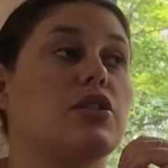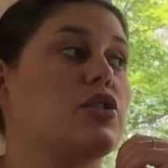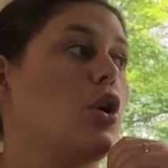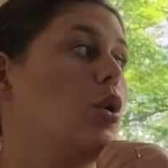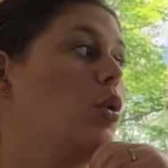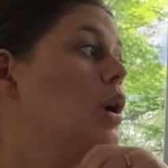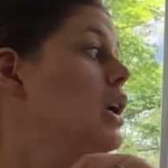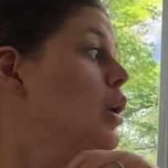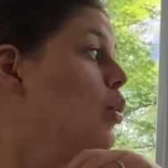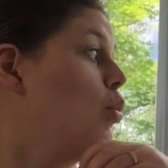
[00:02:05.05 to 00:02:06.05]
So
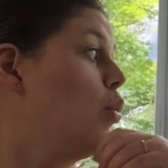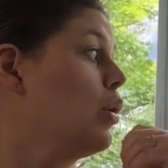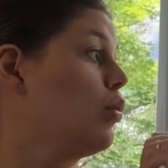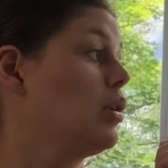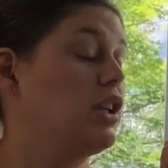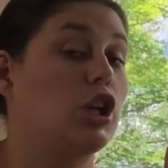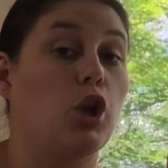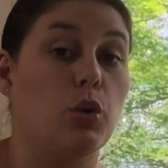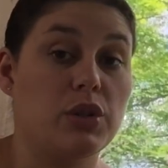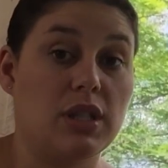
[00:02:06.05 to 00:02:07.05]
we're really
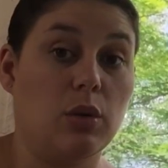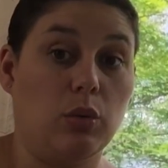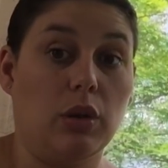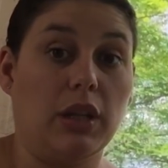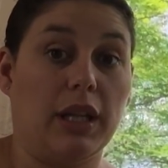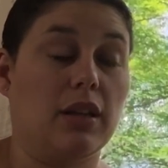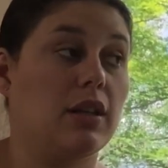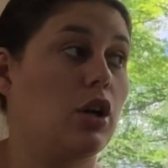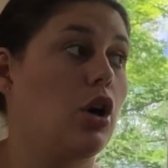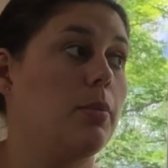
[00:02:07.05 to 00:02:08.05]
close to, like,
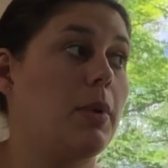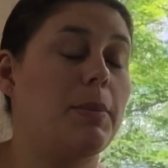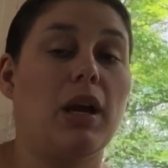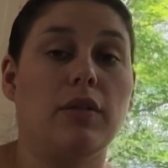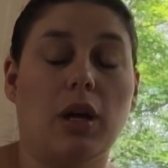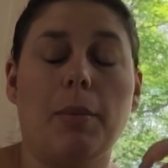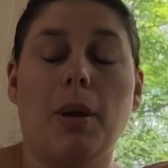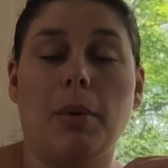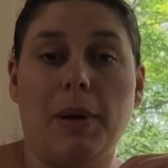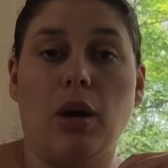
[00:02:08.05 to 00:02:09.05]
I'm
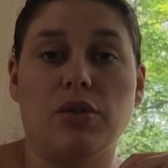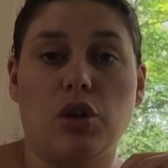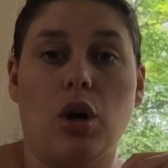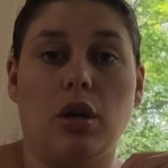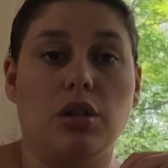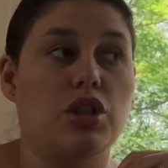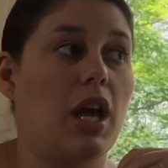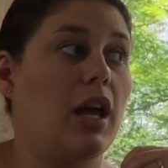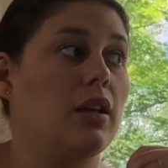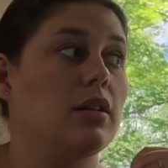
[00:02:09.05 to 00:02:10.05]
at my parents' cottage,
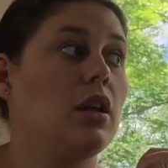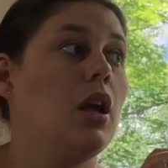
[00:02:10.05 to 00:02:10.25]
and